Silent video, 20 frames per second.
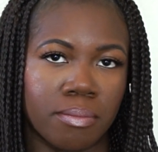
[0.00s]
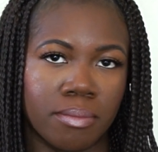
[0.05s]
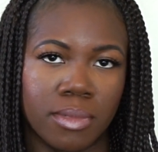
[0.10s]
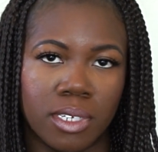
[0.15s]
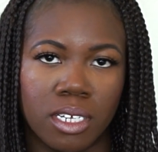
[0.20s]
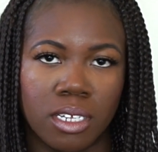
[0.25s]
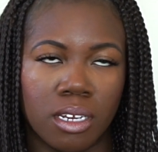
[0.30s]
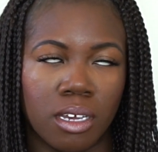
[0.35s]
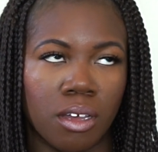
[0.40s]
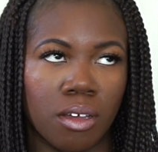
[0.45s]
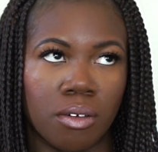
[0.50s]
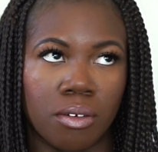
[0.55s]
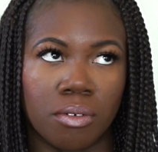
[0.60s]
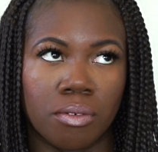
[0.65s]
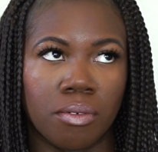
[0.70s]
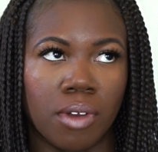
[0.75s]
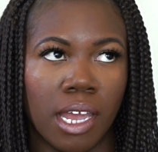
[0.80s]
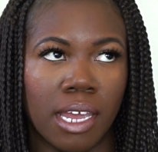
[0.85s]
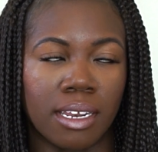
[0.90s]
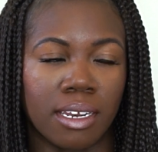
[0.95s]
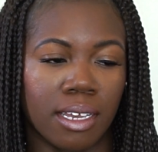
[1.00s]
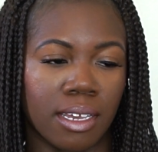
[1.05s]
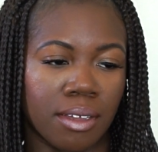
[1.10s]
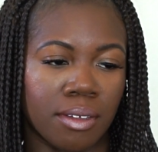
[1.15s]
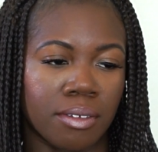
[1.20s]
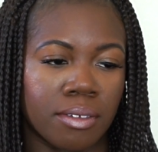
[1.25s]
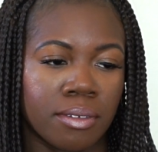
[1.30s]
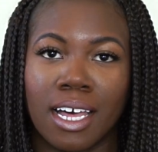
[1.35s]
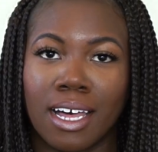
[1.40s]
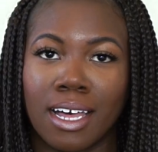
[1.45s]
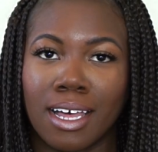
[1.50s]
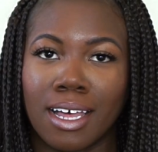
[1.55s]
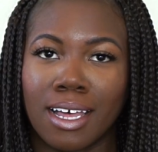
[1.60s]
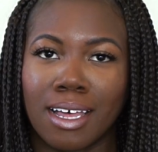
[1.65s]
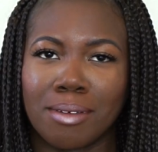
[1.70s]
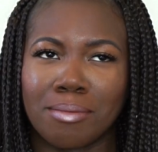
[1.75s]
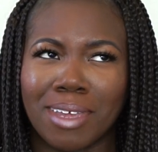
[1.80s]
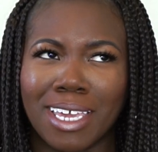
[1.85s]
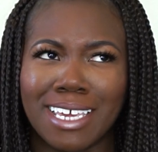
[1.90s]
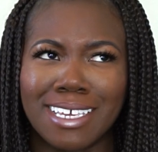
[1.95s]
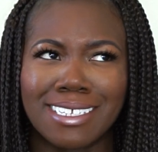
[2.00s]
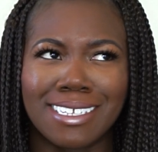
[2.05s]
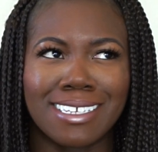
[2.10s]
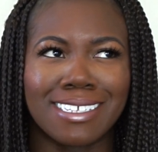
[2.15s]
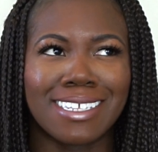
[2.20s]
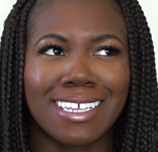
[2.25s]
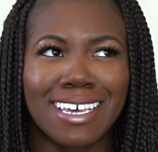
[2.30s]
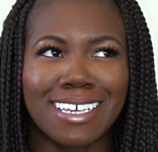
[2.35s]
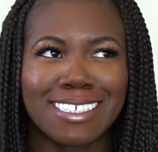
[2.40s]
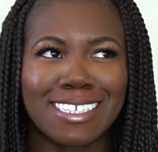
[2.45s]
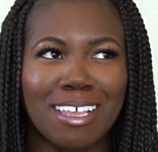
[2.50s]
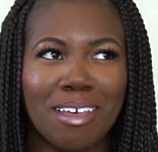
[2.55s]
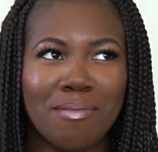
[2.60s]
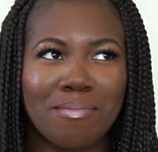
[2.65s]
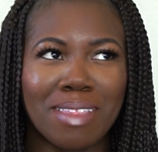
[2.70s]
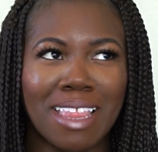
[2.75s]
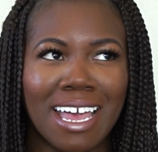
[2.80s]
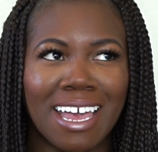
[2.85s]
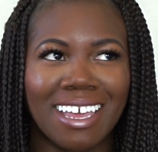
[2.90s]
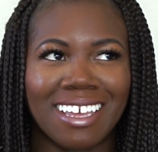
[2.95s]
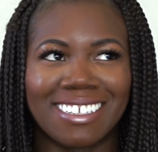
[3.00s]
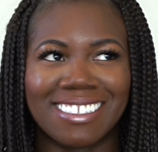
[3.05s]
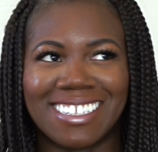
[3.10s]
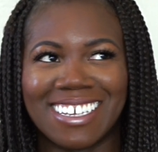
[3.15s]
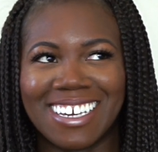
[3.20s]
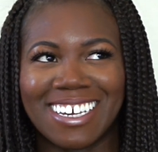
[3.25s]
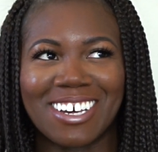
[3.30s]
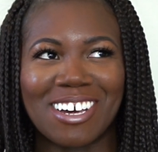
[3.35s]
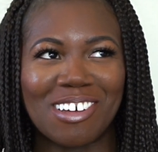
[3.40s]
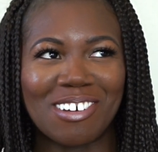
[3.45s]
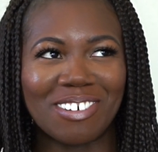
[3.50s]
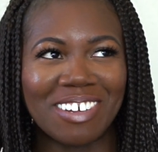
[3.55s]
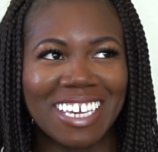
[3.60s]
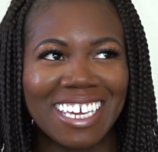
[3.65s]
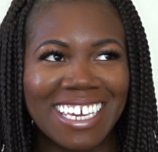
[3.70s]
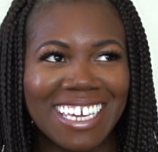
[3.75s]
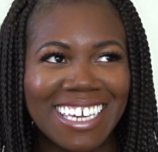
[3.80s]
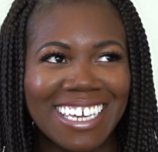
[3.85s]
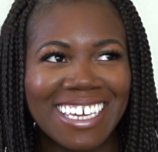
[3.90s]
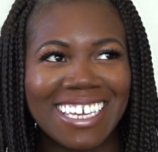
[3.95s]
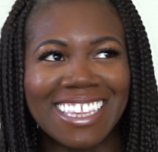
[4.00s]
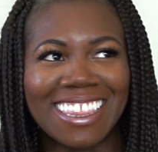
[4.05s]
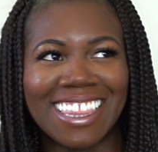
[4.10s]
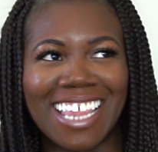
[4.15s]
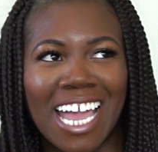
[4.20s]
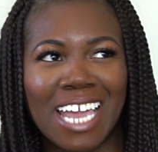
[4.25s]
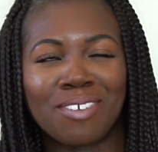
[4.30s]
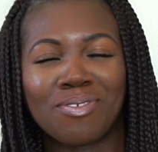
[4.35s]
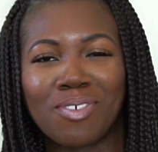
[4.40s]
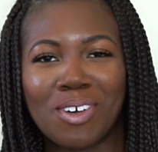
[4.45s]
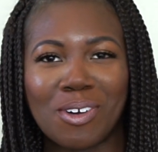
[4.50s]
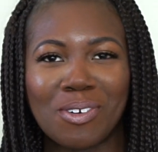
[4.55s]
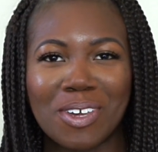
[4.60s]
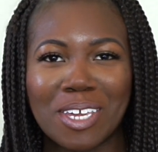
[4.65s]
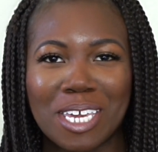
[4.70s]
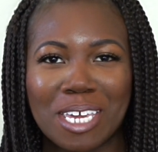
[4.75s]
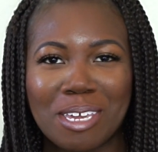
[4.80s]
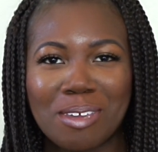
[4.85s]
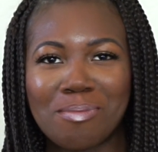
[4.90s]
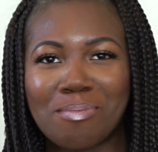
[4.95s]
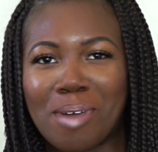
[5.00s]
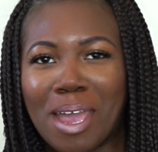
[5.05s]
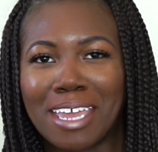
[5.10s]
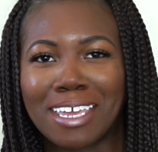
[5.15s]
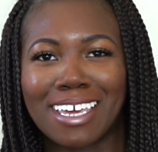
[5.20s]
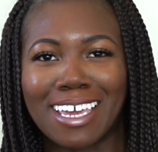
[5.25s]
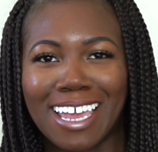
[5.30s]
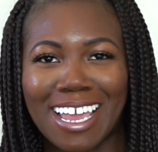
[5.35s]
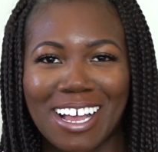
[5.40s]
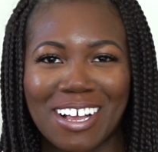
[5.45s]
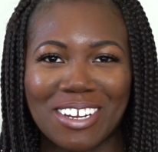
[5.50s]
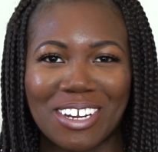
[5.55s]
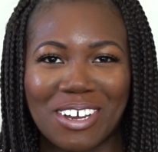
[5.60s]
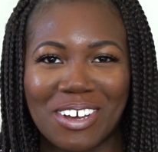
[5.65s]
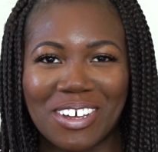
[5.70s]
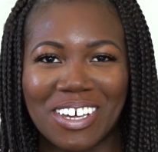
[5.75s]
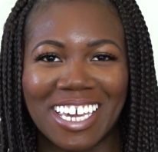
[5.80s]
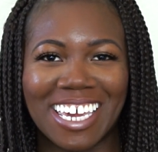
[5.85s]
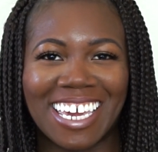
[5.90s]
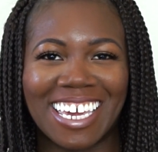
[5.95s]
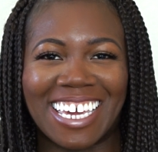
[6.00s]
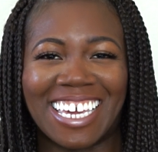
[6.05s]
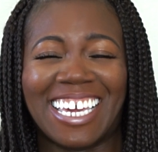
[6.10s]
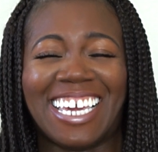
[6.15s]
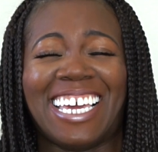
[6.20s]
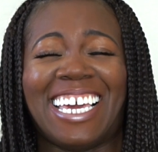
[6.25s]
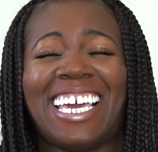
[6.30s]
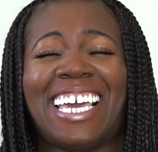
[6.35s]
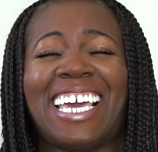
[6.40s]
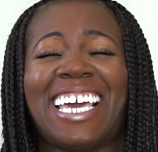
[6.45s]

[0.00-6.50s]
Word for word: You know, right now. Um, Issa said something like dick on E, life on E, bank account on E.